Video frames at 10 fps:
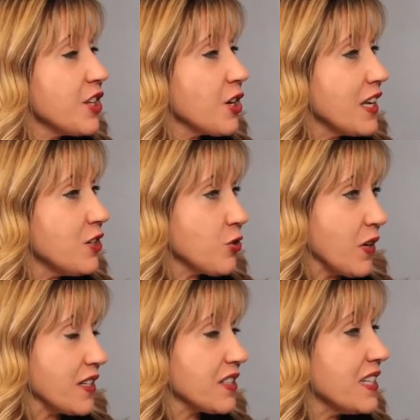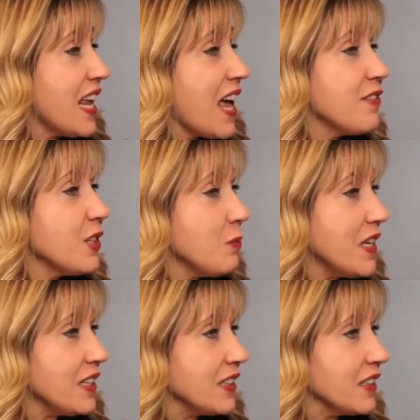their interest in having a
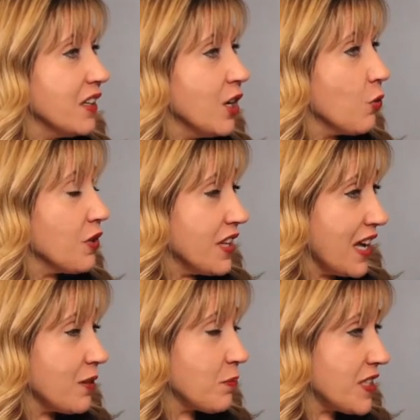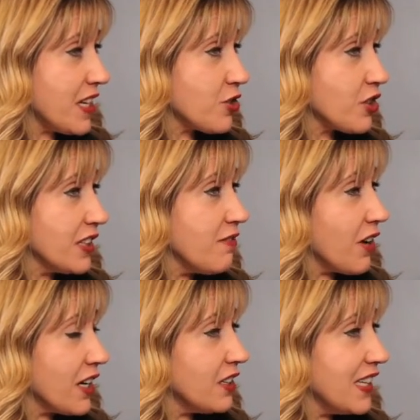meeting, would that potentially
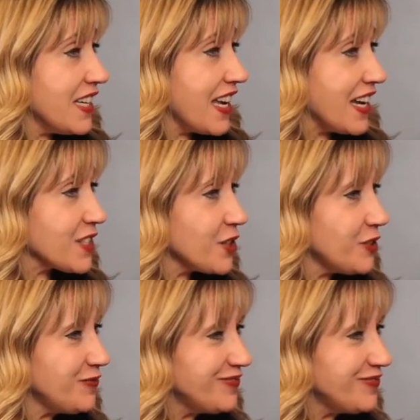violate CASL?